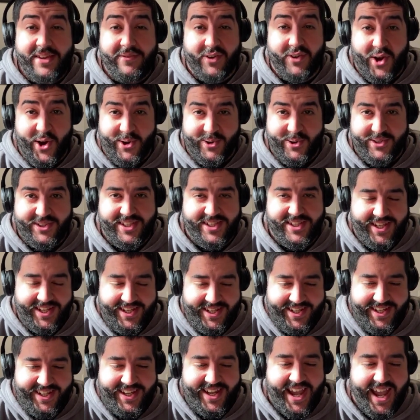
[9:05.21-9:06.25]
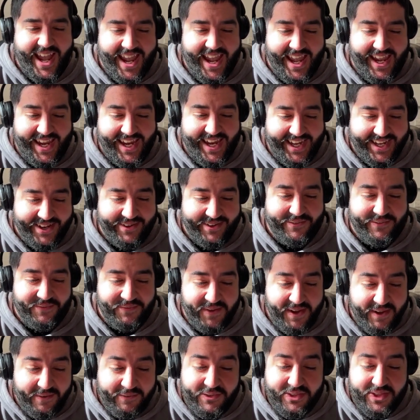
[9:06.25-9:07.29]
votes in at
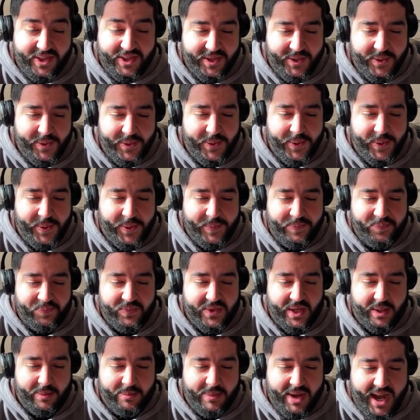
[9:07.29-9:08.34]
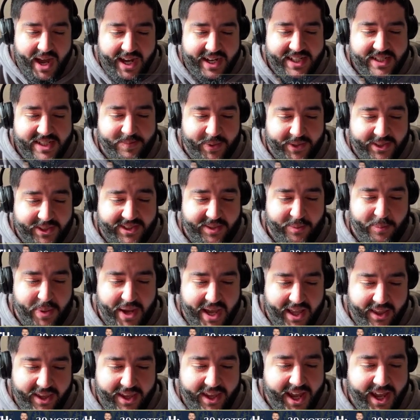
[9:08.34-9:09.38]
fifth, Marcus
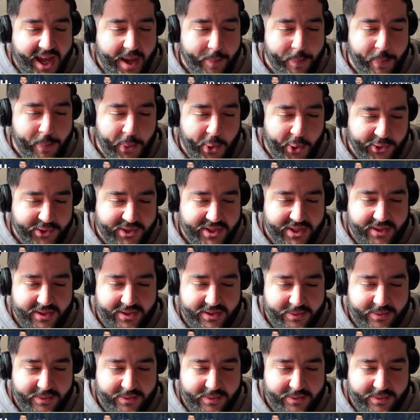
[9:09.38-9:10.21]
Bontempelli, Bont.